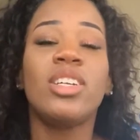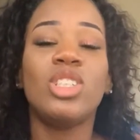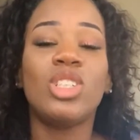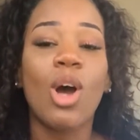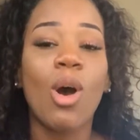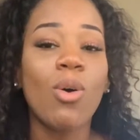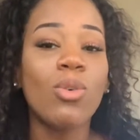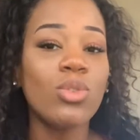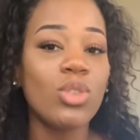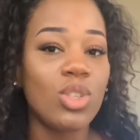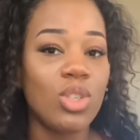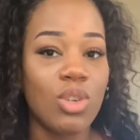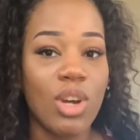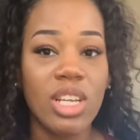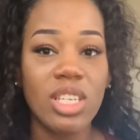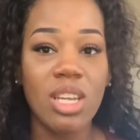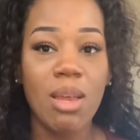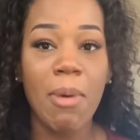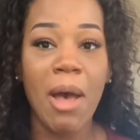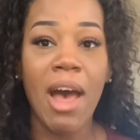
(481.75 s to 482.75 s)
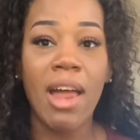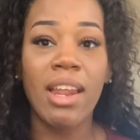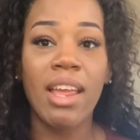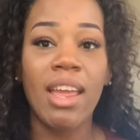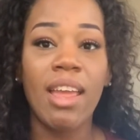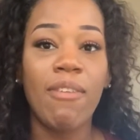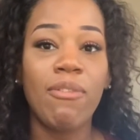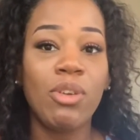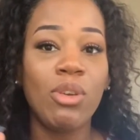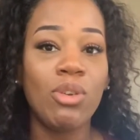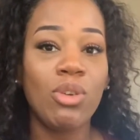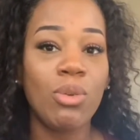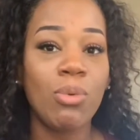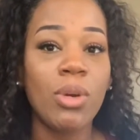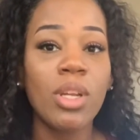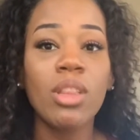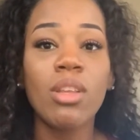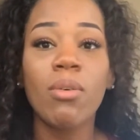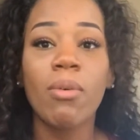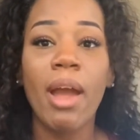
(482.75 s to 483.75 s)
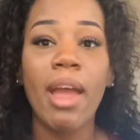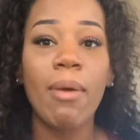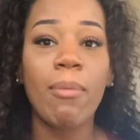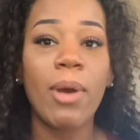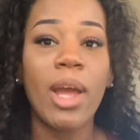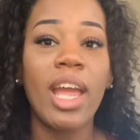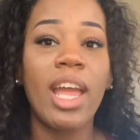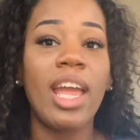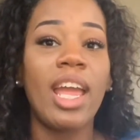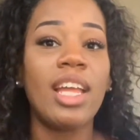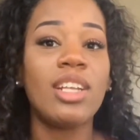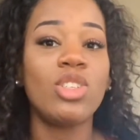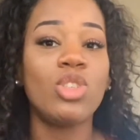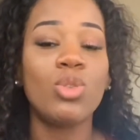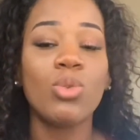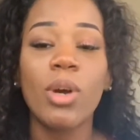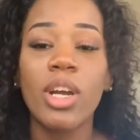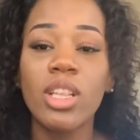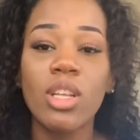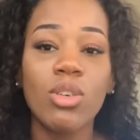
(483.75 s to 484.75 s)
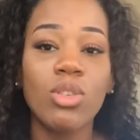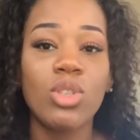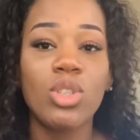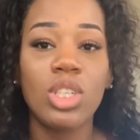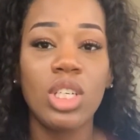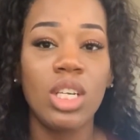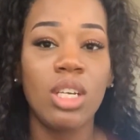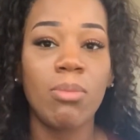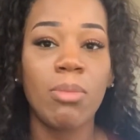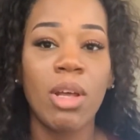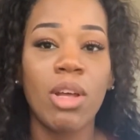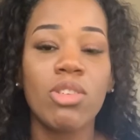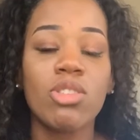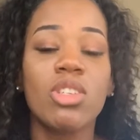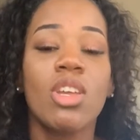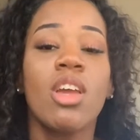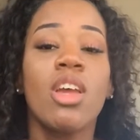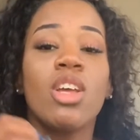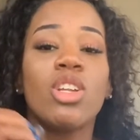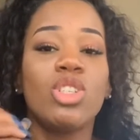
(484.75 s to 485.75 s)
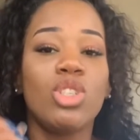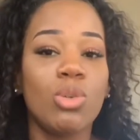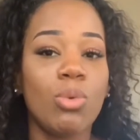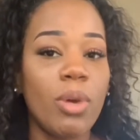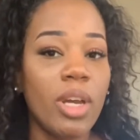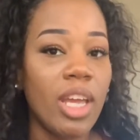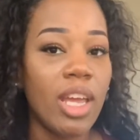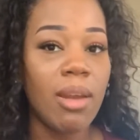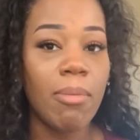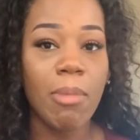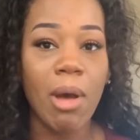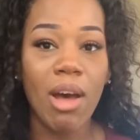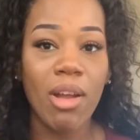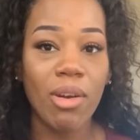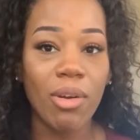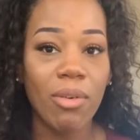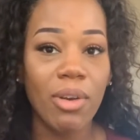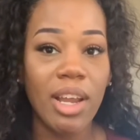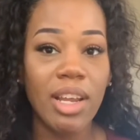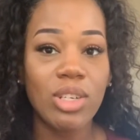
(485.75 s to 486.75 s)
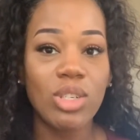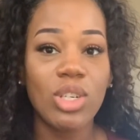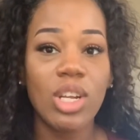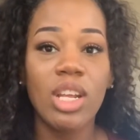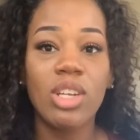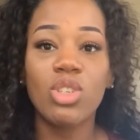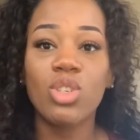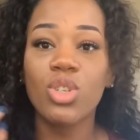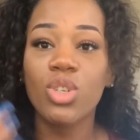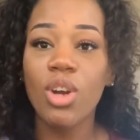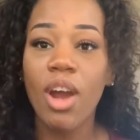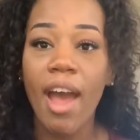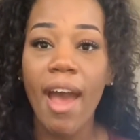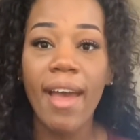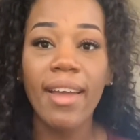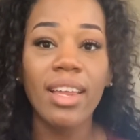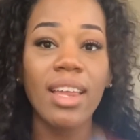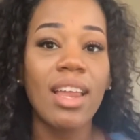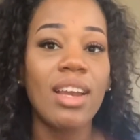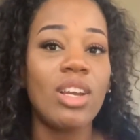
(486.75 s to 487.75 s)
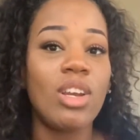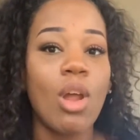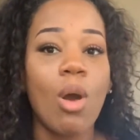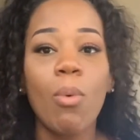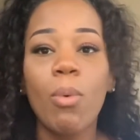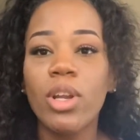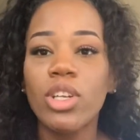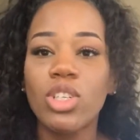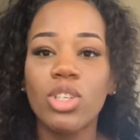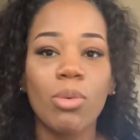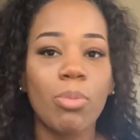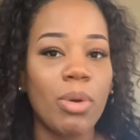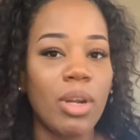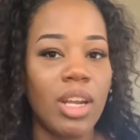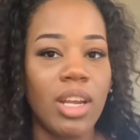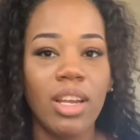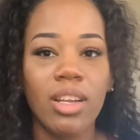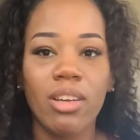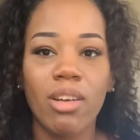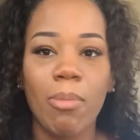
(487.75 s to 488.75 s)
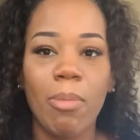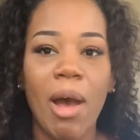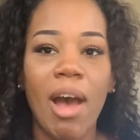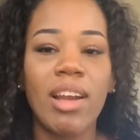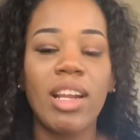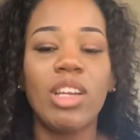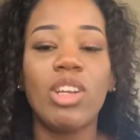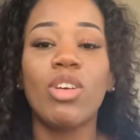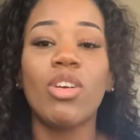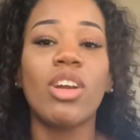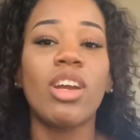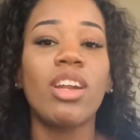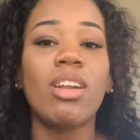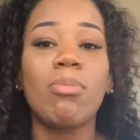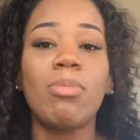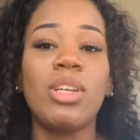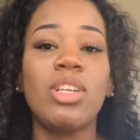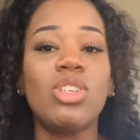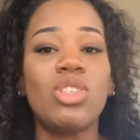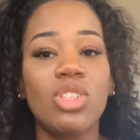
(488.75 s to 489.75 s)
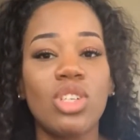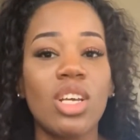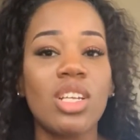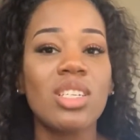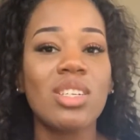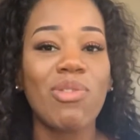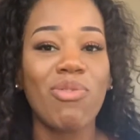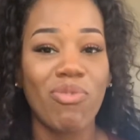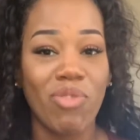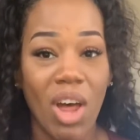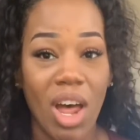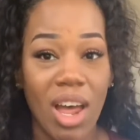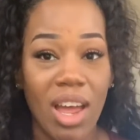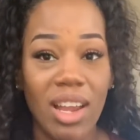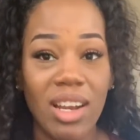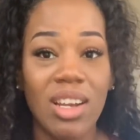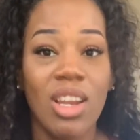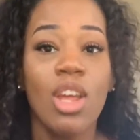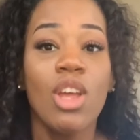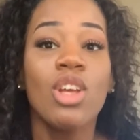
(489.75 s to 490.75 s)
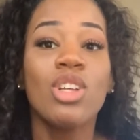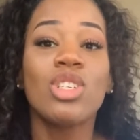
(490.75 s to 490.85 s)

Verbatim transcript: Don't stress about it. If you do it the right way, enjoy those cheat meals, do it in moderation, track, know what you're putting in your body, you're gonna be just fine.